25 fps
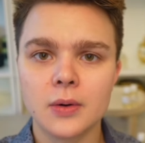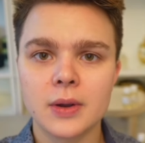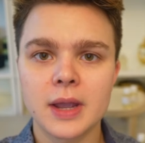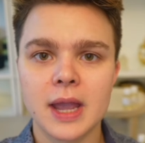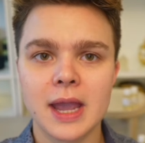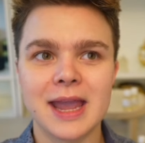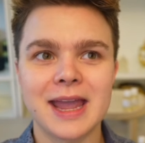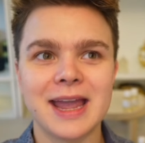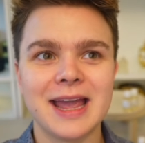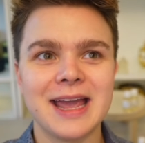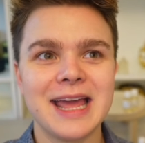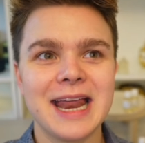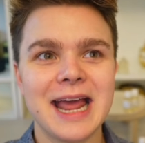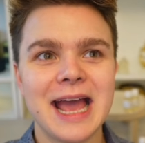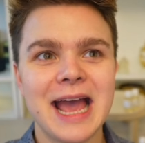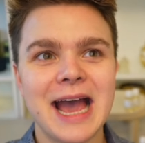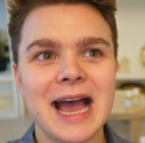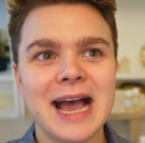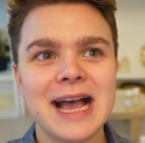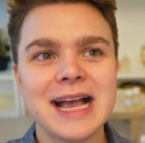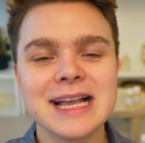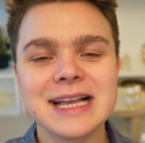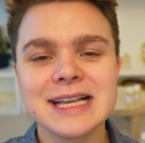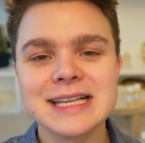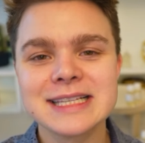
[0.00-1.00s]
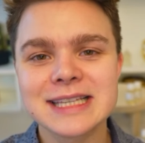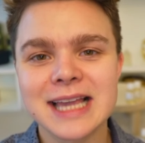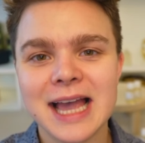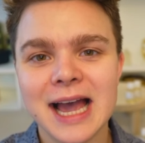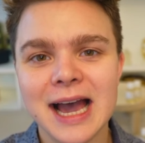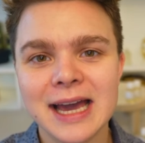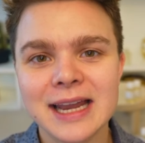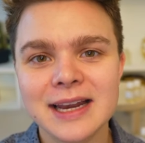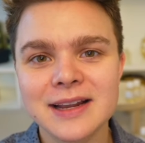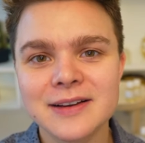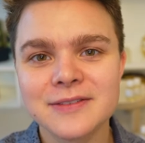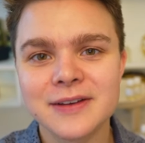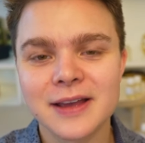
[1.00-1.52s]
okay, it has
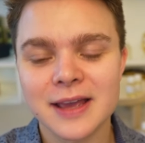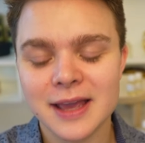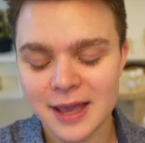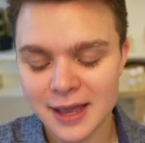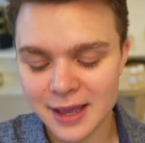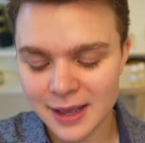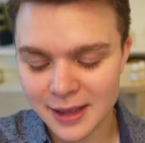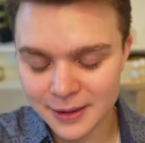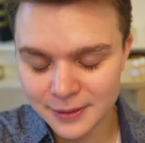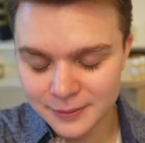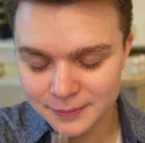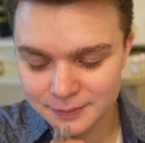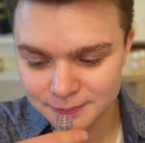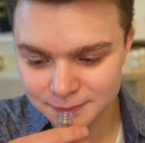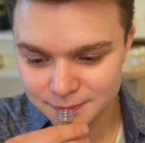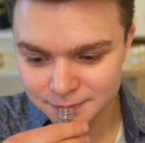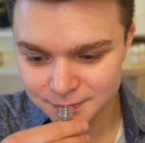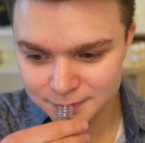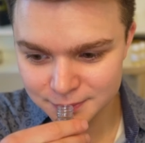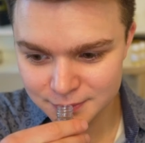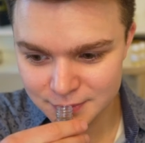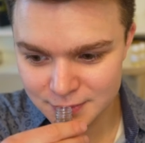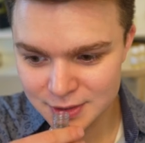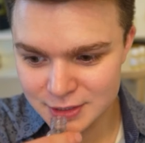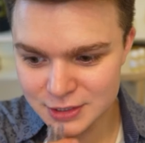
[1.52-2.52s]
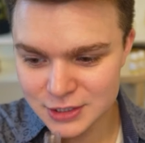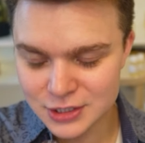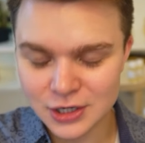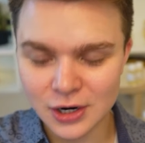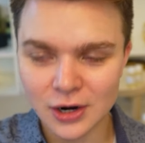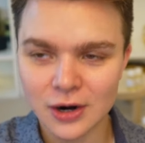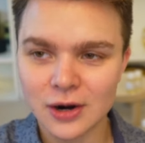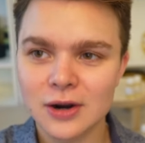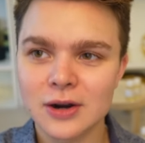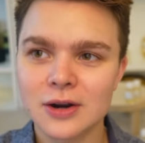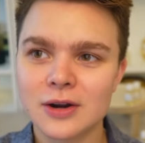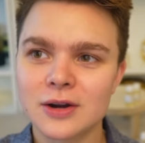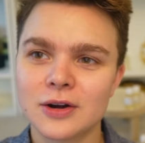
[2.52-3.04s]
kind of a
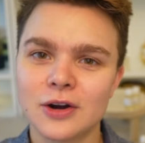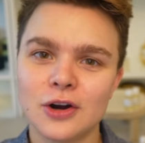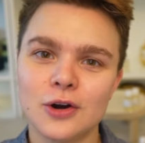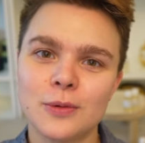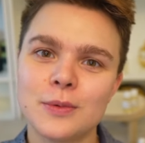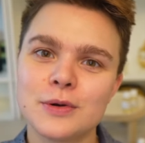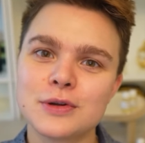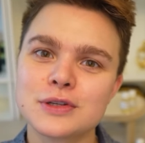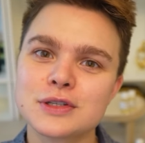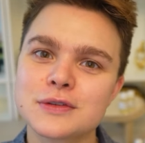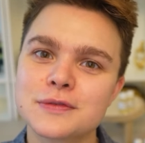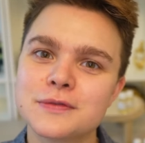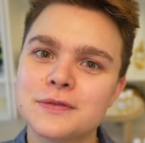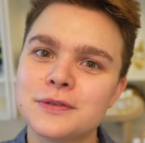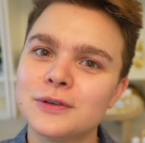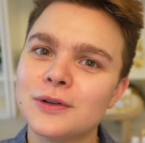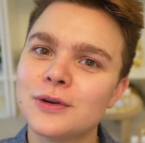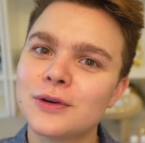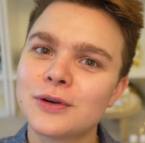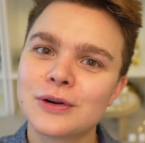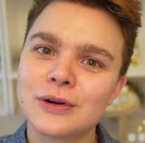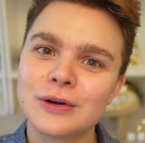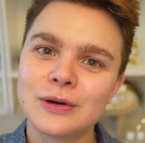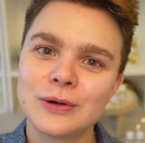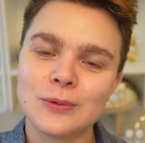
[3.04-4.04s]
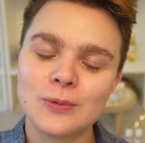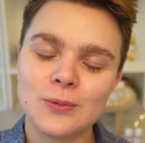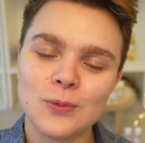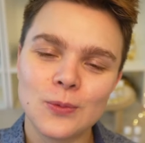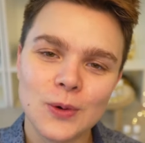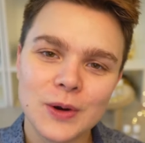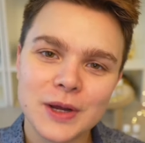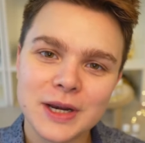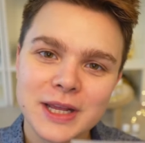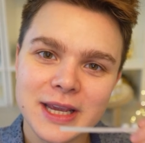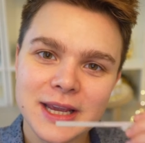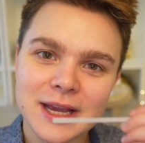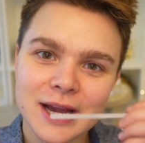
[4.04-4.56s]
dark, almost floral,
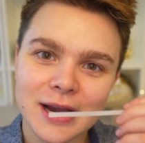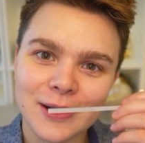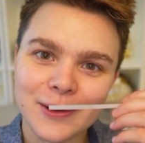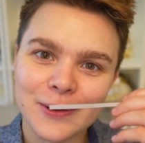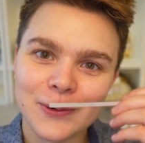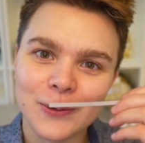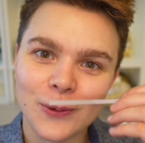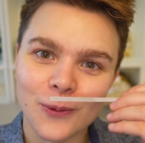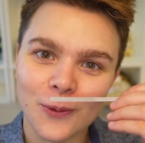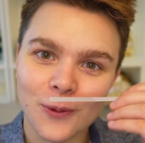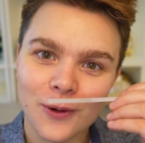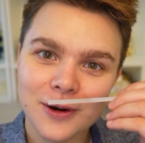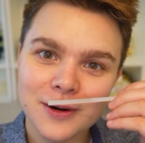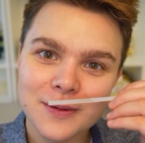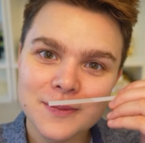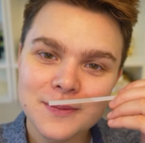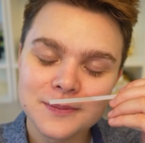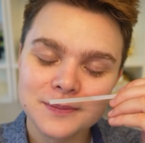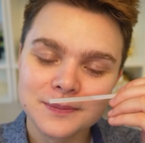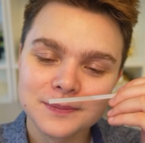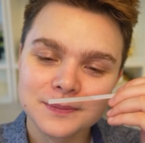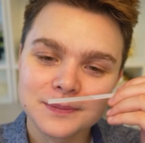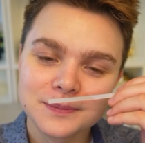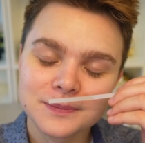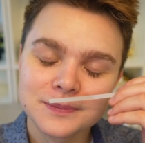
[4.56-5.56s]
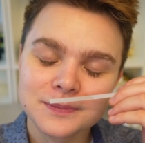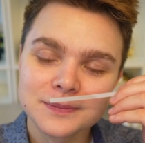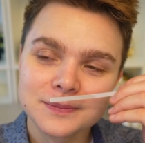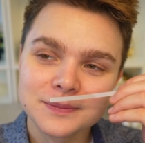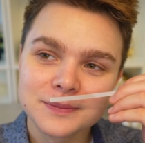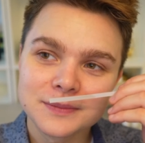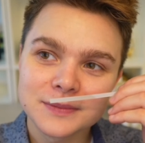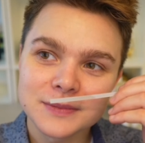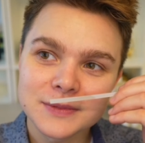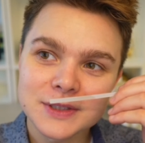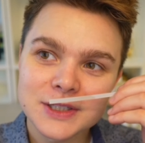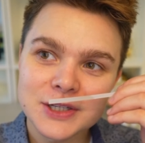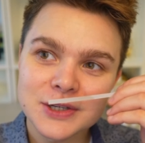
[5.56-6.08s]
woody accord
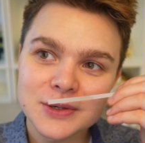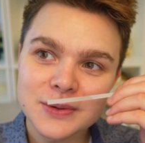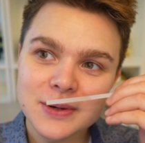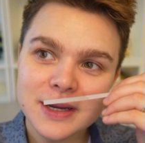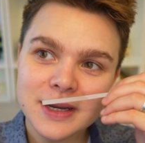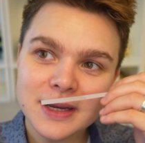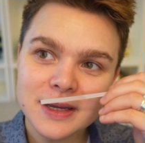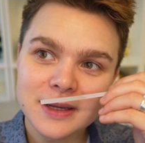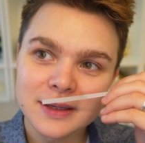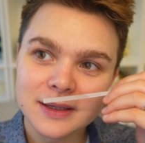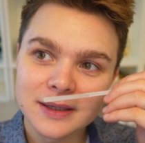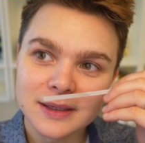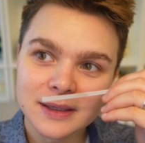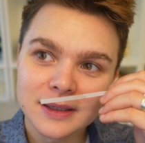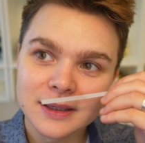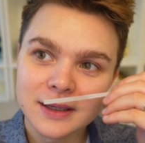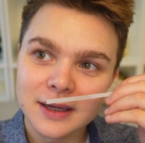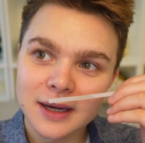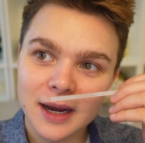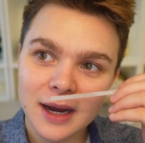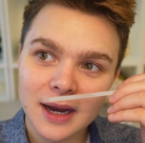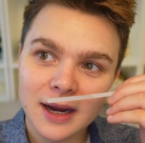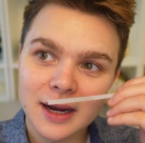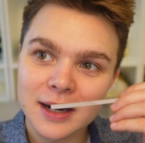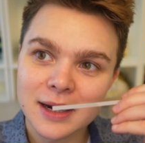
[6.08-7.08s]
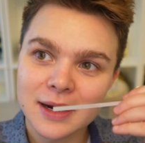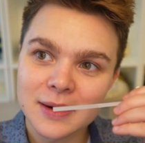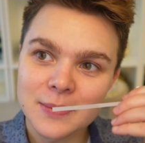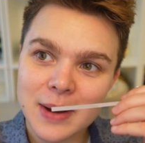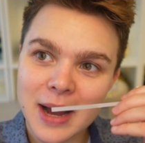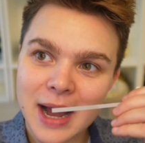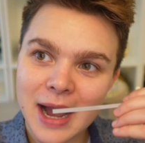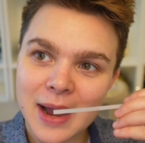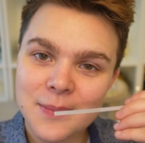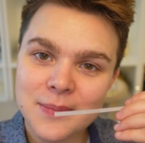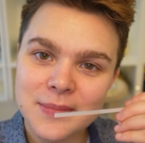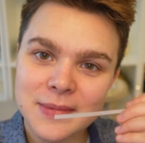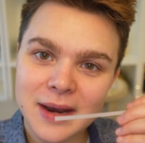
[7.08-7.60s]
to it. Um,
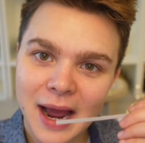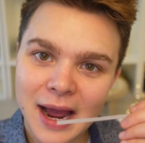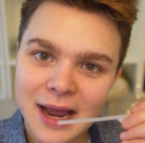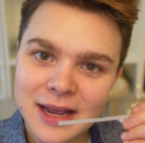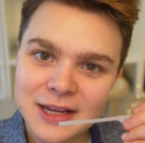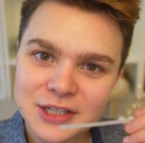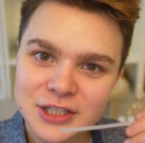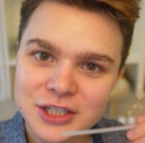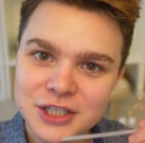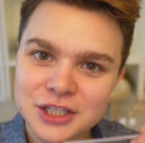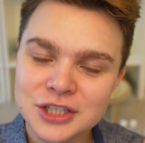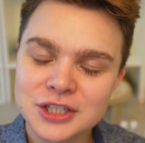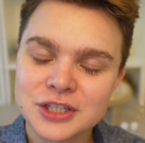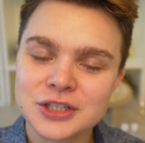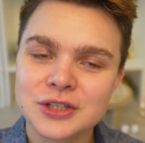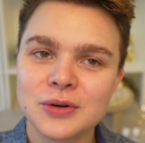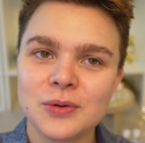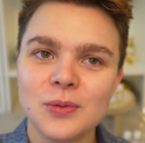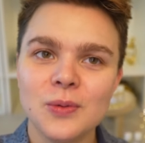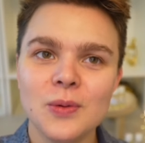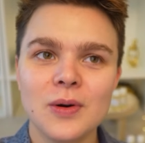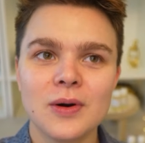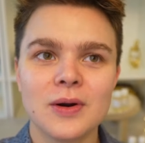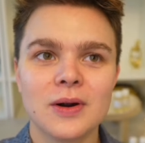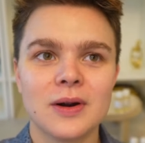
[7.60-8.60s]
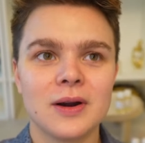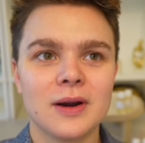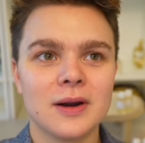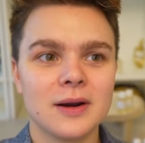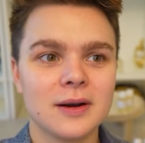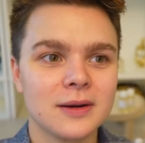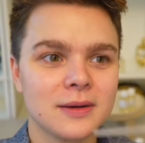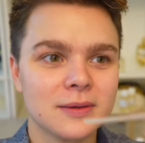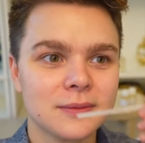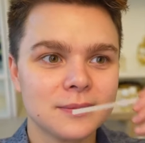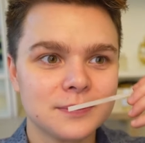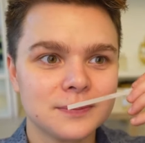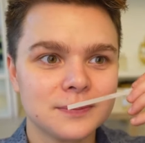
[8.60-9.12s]
I'm not sure